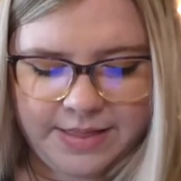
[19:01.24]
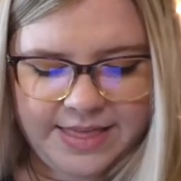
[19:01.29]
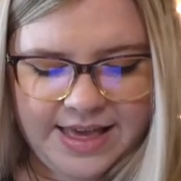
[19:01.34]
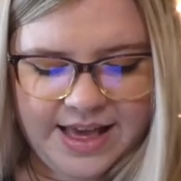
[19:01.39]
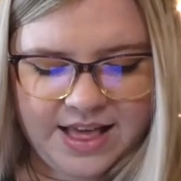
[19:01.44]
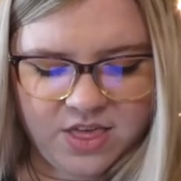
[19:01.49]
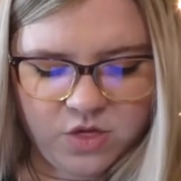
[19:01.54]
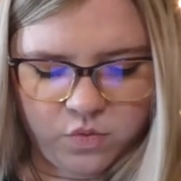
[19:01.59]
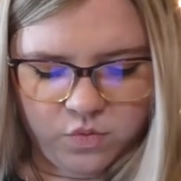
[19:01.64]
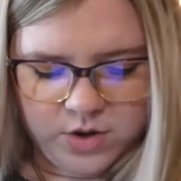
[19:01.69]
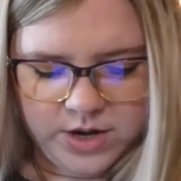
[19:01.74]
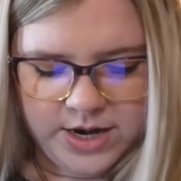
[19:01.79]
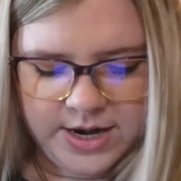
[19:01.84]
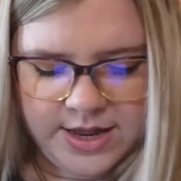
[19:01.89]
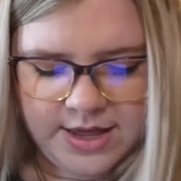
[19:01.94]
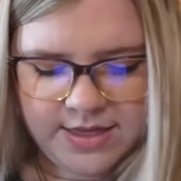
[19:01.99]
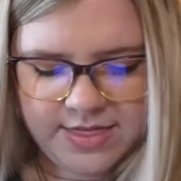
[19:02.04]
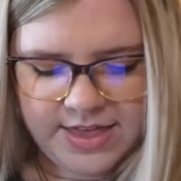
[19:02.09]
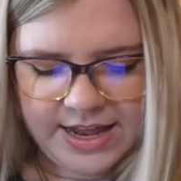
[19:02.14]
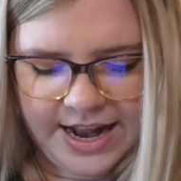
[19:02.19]
last one
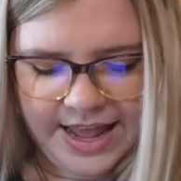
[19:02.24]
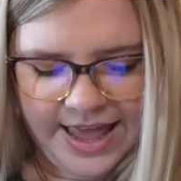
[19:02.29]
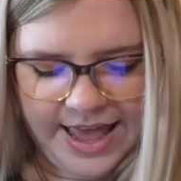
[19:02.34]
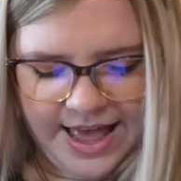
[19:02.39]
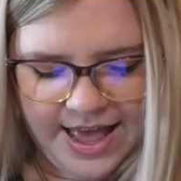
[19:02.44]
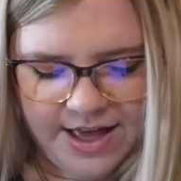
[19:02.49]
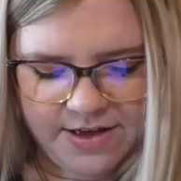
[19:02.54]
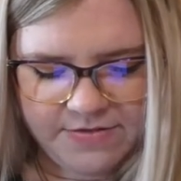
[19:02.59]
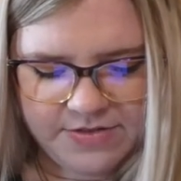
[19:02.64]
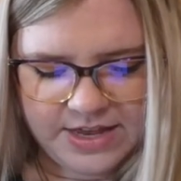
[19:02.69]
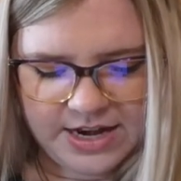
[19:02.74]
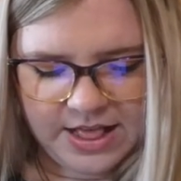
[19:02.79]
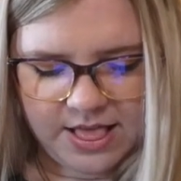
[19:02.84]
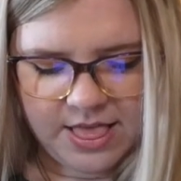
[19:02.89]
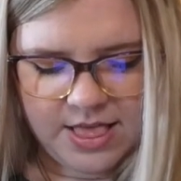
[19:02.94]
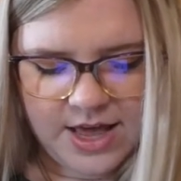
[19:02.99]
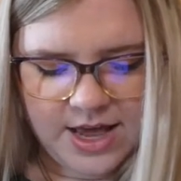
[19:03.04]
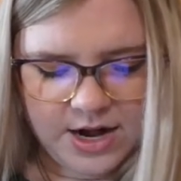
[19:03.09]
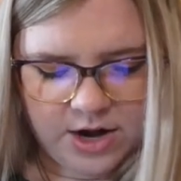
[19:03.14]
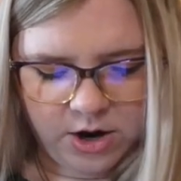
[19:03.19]
that I have that is
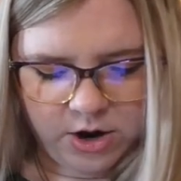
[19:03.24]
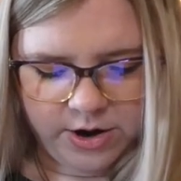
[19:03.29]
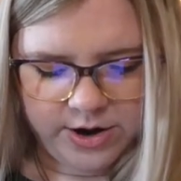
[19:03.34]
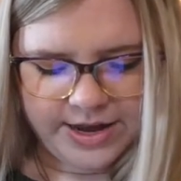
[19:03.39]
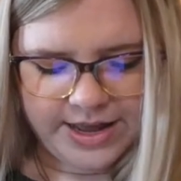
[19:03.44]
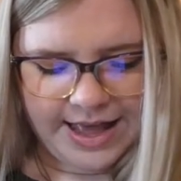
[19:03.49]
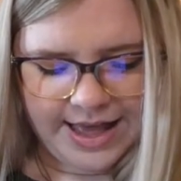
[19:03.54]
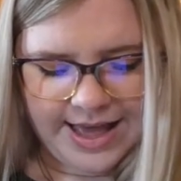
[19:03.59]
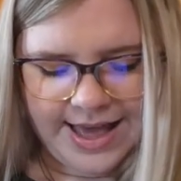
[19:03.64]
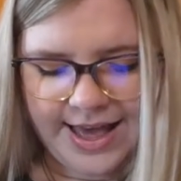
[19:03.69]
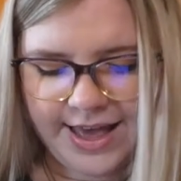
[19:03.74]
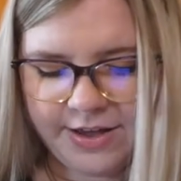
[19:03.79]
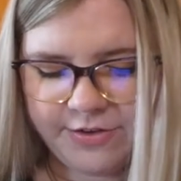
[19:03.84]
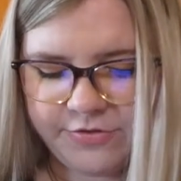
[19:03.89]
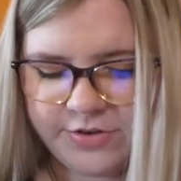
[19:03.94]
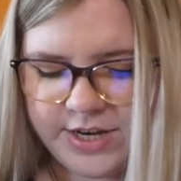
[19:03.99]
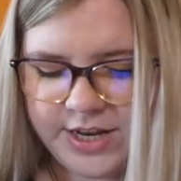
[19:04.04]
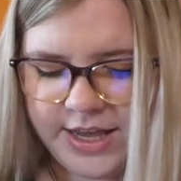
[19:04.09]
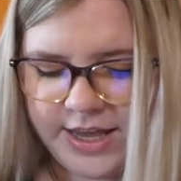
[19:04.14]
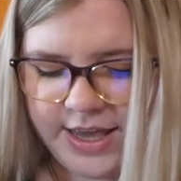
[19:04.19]
not
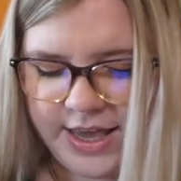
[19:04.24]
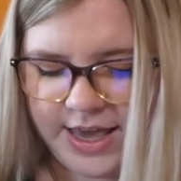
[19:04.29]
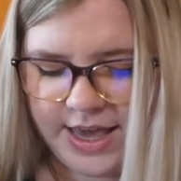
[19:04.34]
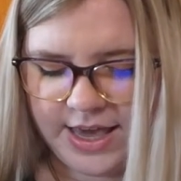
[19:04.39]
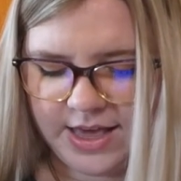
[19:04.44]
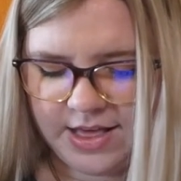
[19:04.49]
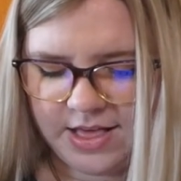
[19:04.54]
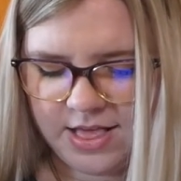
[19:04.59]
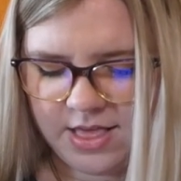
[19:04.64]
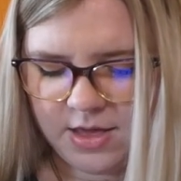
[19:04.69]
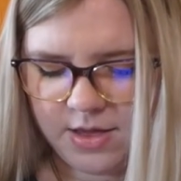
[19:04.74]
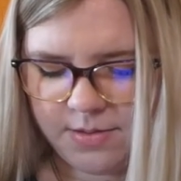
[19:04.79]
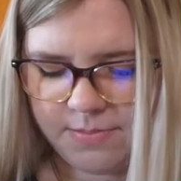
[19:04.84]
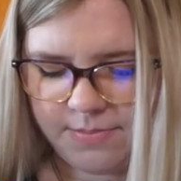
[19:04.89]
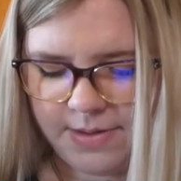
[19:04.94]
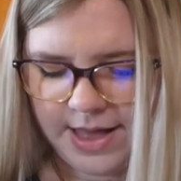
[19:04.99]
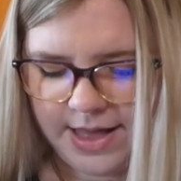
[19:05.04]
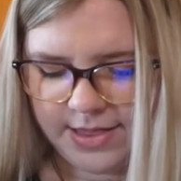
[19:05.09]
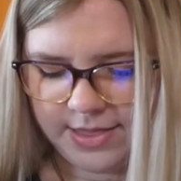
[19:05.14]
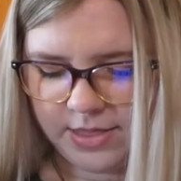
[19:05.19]
archived is
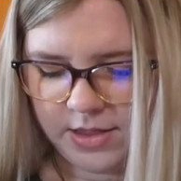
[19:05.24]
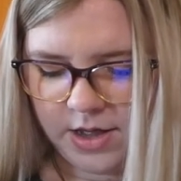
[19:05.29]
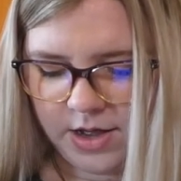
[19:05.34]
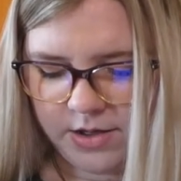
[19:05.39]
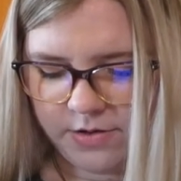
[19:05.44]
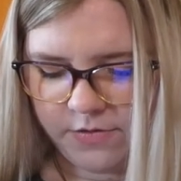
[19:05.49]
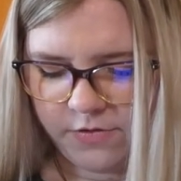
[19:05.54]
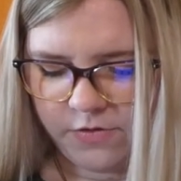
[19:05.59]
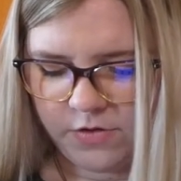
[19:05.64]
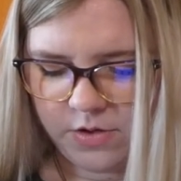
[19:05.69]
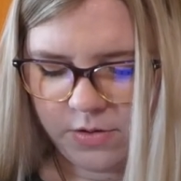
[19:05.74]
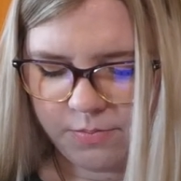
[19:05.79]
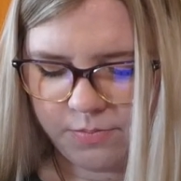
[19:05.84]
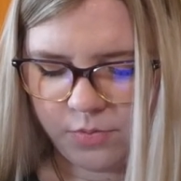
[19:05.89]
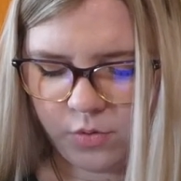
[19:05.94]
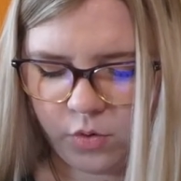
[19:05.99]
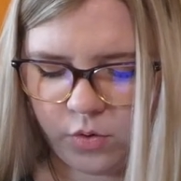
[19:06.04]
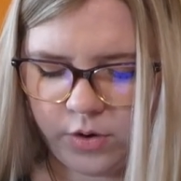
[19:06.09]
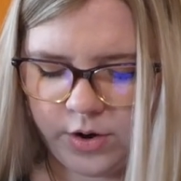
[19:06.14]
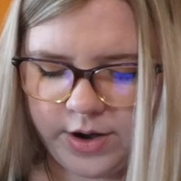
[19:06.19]
my love
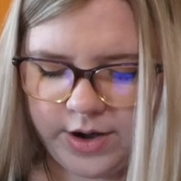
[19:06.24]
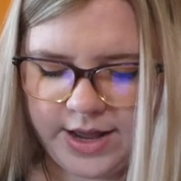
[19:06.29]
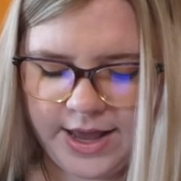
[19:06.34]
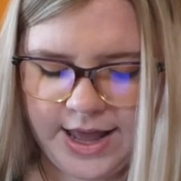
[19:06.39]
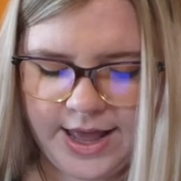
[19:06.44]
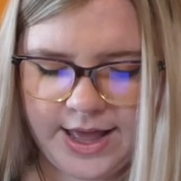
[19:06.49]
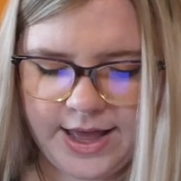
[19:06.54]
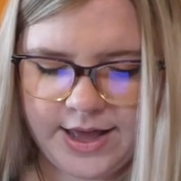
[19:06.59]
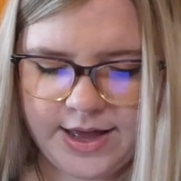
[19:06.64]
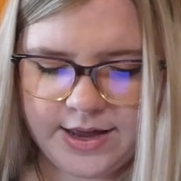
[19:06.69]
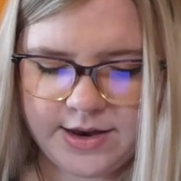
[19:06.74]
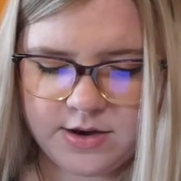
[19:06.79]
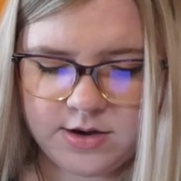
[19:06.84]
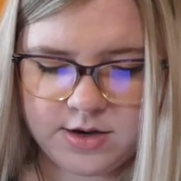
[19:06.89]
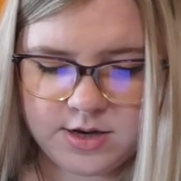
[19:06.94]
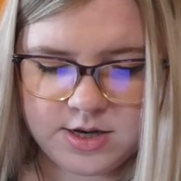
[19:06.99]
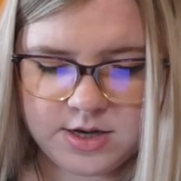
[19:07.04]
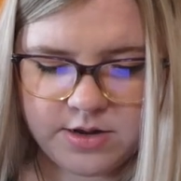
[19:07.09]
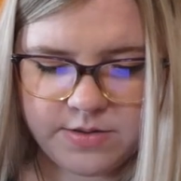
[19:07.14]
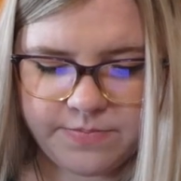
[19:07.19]
board.
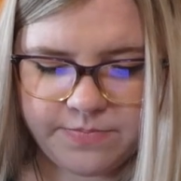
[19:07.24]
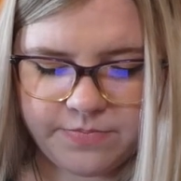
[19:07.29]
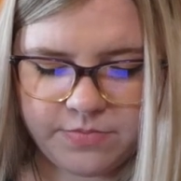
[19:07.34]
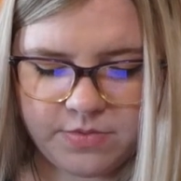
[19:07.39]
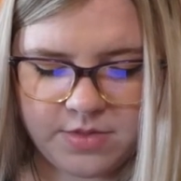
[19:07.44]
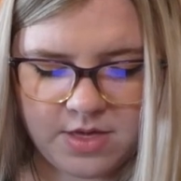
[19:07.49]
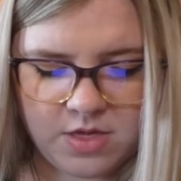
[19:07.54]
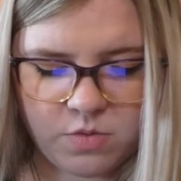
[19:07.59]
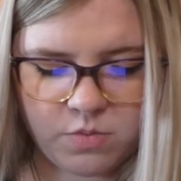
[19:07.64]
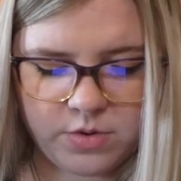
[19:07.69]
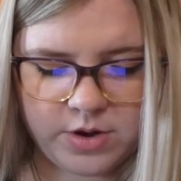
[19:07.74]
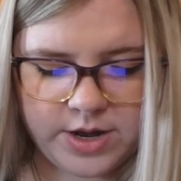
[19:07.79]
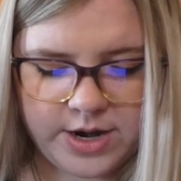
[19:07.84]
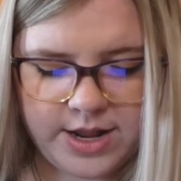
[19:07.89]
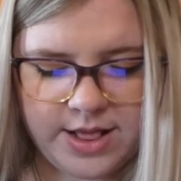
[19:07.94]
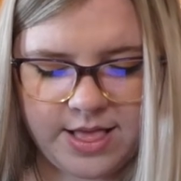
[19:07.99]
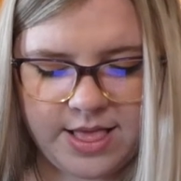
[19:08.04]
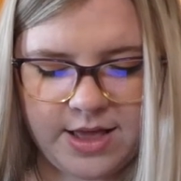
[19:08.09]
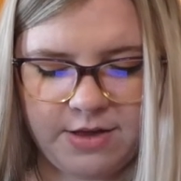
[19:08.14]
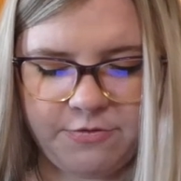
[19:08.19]
And this one
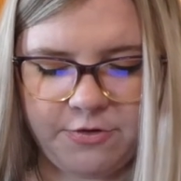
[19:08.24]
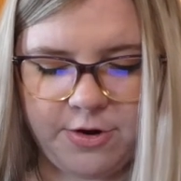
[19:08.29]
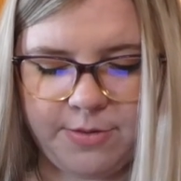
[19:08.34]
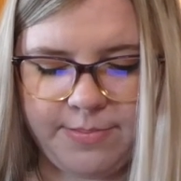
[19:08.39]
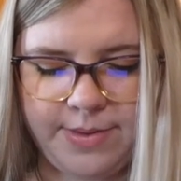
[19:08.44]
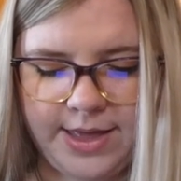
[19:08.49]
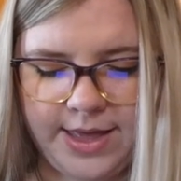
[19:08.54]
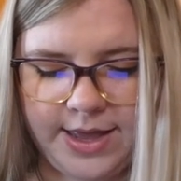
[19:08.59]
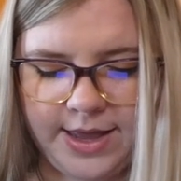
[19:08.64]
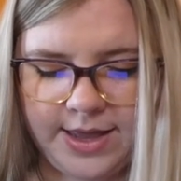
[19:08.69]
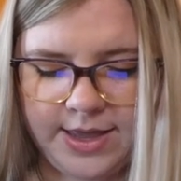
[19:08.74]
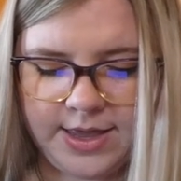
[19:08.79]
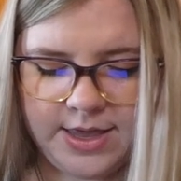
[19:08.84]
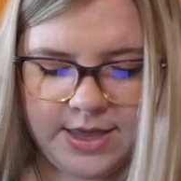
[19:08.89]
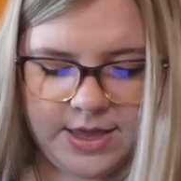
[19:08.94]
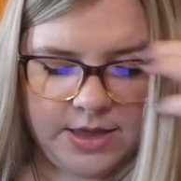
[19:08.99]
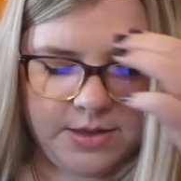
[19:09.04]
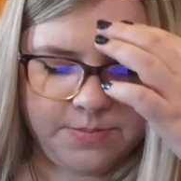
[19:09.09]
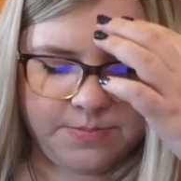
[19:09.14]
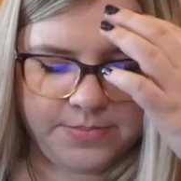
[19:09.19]
is not very big,
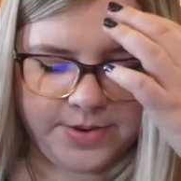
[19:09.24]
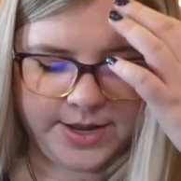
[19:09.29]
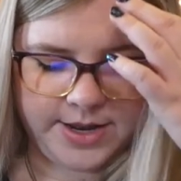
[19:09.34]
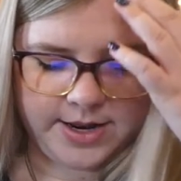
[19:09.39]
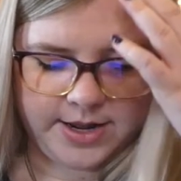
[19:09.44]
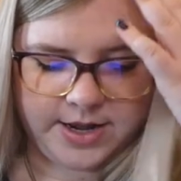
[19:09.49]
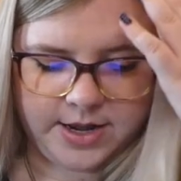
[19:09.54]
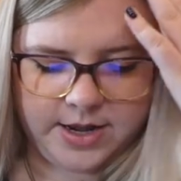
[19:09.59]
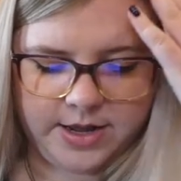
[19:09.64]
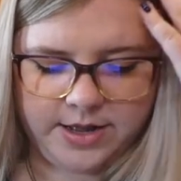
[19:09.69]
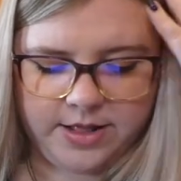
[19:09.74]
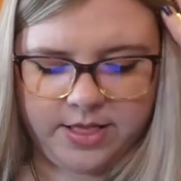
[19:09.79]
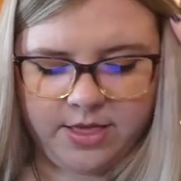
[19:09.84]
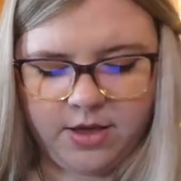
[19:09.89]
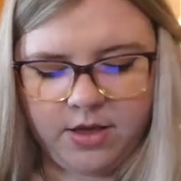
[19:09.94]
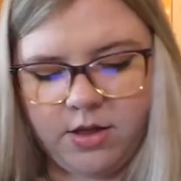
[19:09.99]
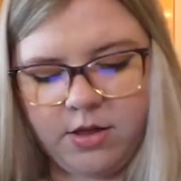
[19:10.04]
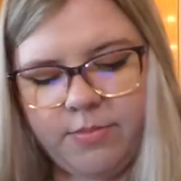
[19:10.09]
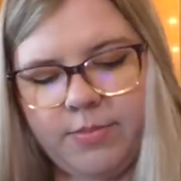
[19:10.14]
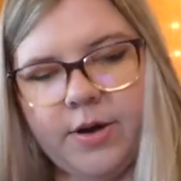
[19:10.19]
but it's
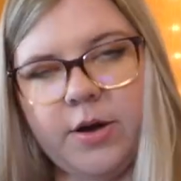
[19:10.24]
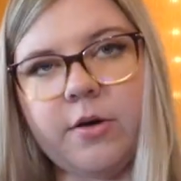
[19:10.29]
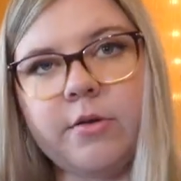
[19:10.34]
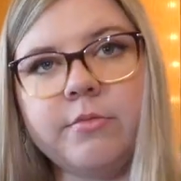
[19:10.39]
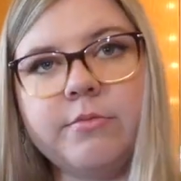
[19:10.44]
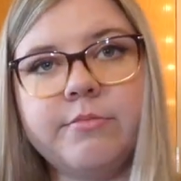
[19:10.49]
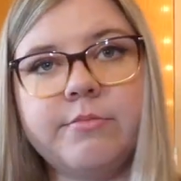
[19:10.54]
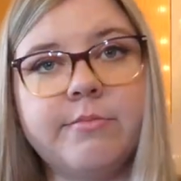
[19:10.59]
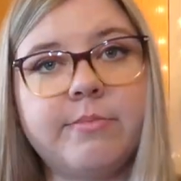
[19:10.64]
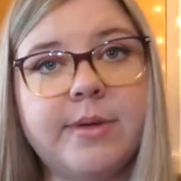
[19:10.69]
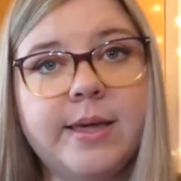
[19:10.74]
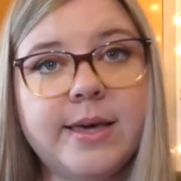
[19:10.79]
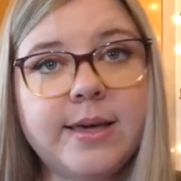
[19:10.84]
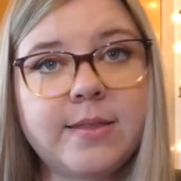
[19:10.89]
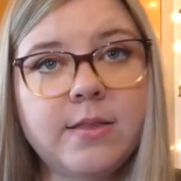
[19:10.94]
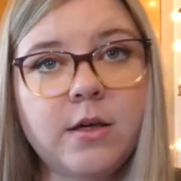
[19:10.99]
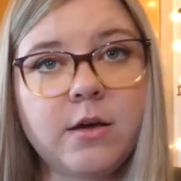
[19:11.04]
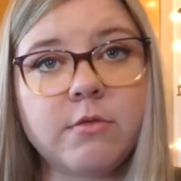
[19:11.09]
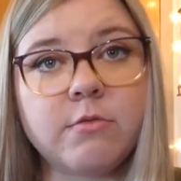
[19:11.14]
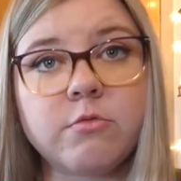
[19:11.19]
all about being
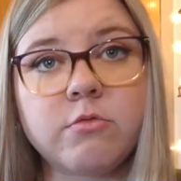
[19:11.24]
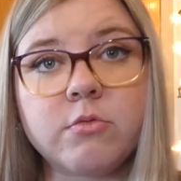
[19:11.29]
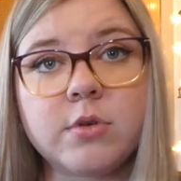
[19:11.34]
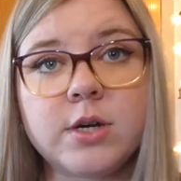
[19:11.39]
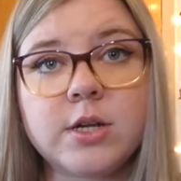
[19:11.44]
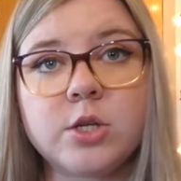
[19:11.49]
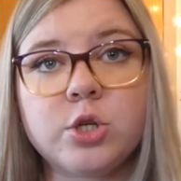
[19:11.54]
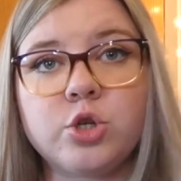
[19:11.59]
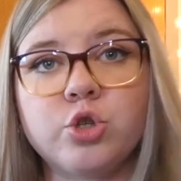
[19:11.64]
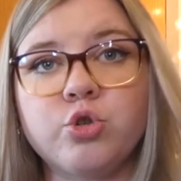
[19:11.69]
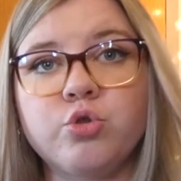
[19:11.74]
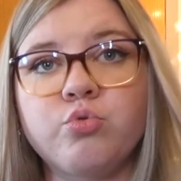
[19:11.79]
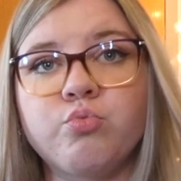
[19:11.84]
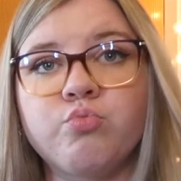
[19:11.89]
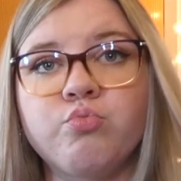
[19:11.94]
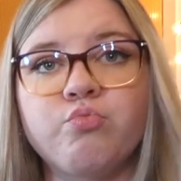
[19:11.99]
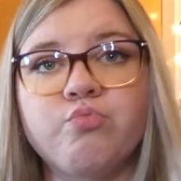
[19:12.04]
in love, which...